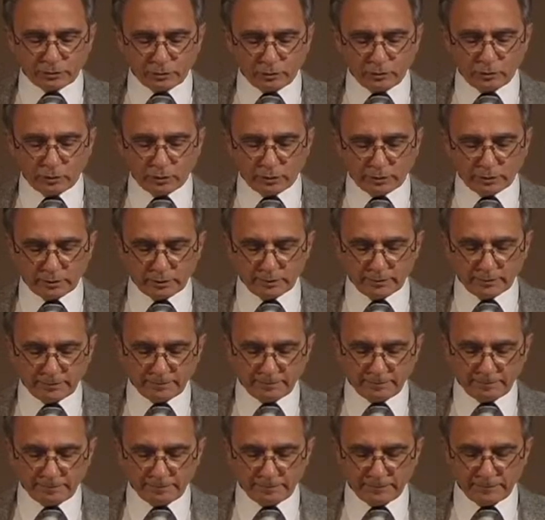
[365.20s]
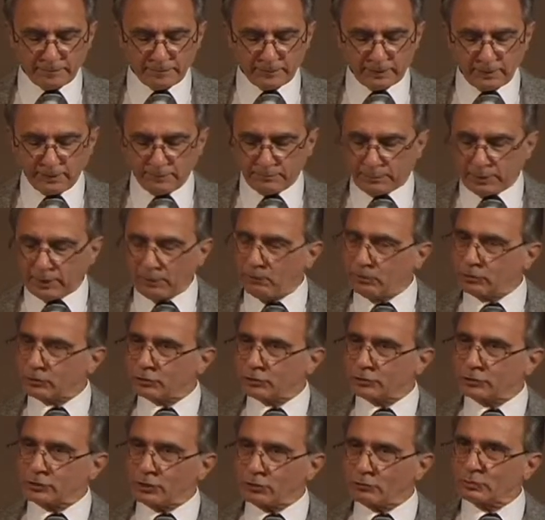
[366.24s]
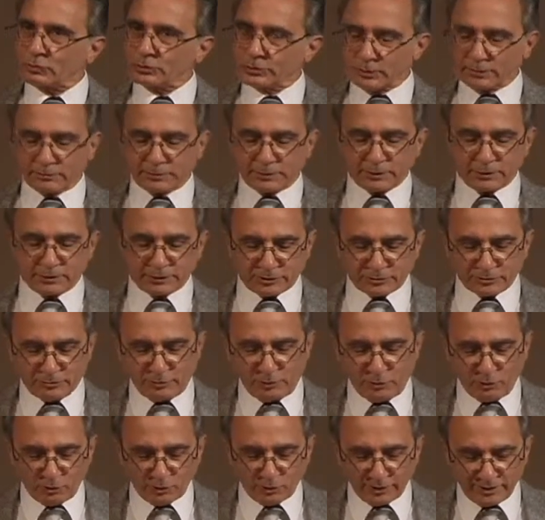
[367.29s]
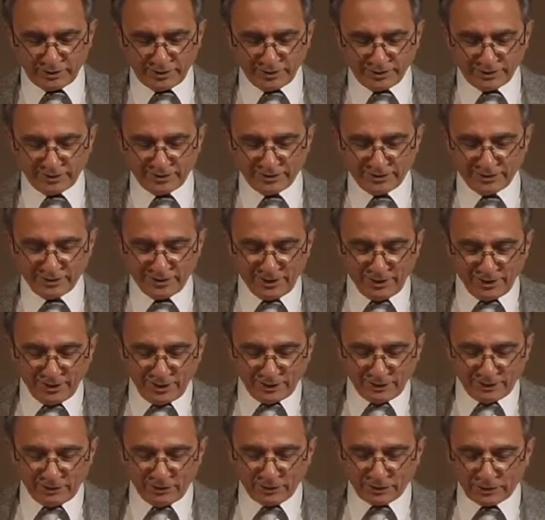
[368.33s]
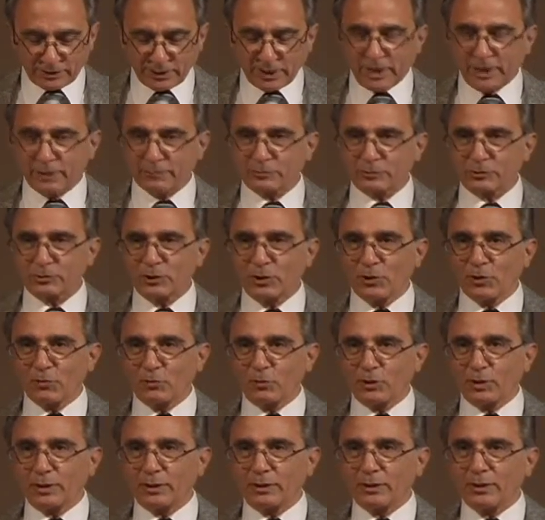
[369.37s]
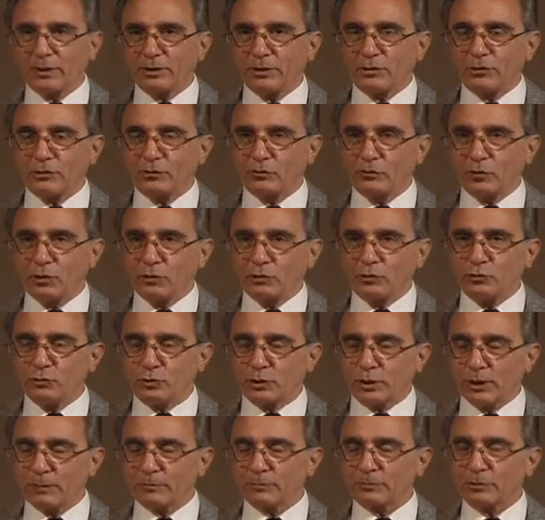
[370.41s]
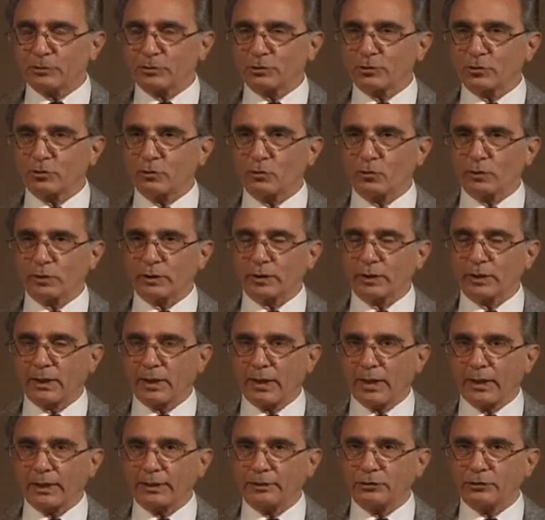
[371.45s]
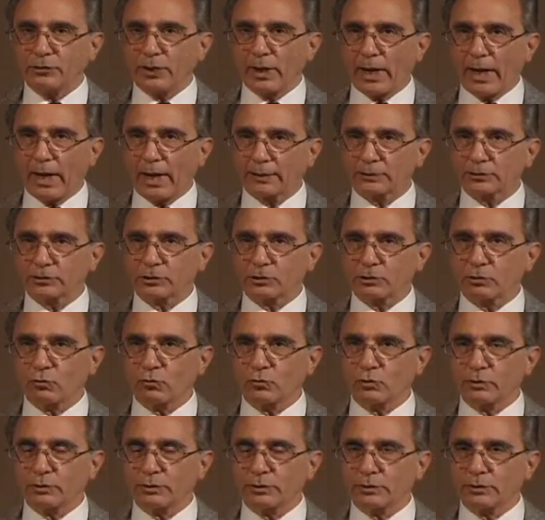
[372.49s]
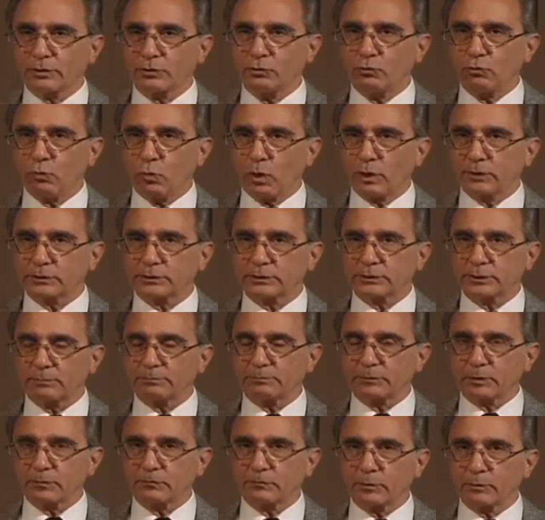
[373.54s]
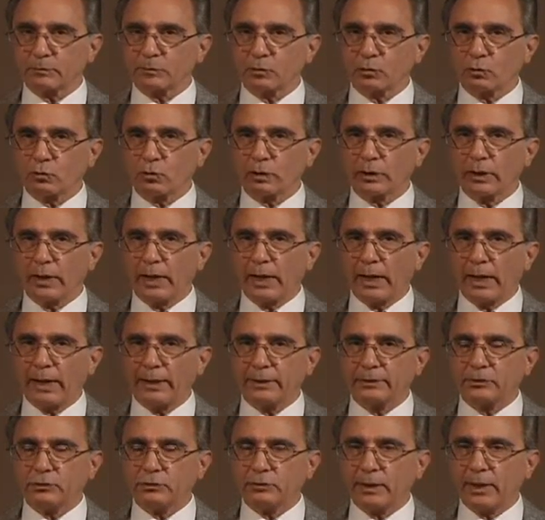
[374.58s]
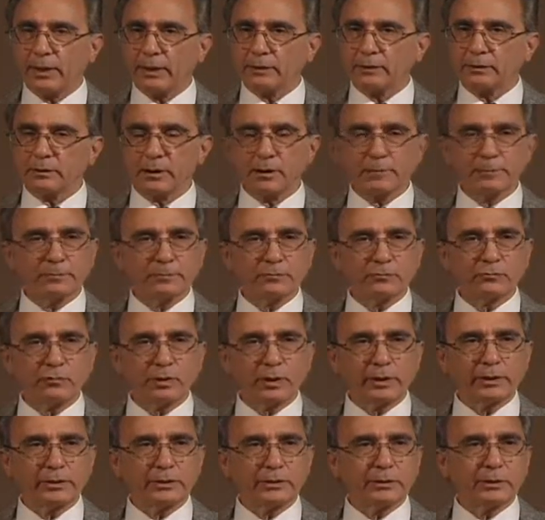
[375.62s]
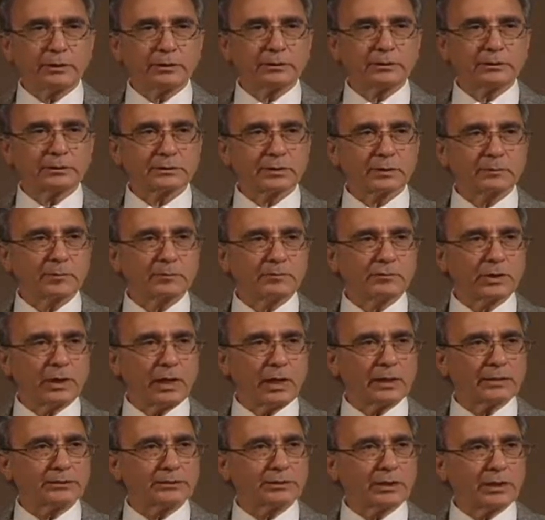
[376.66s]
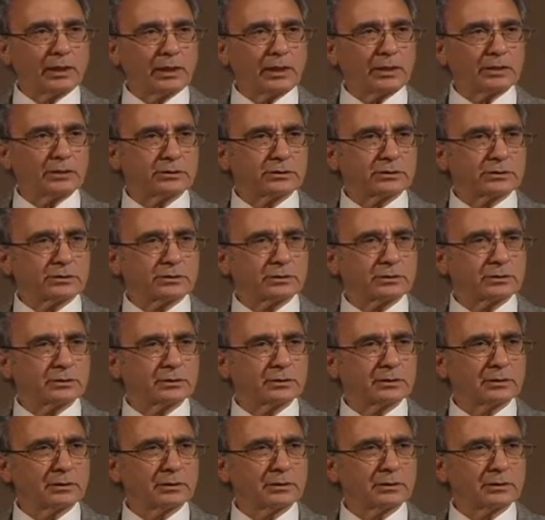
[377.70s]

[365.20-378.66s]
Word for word: Lord. But I want you to notice something. It's important here. There are times when you, you come to the Lord and you ask the Lord, you want something from the Lord, and you end up running into some of God's kids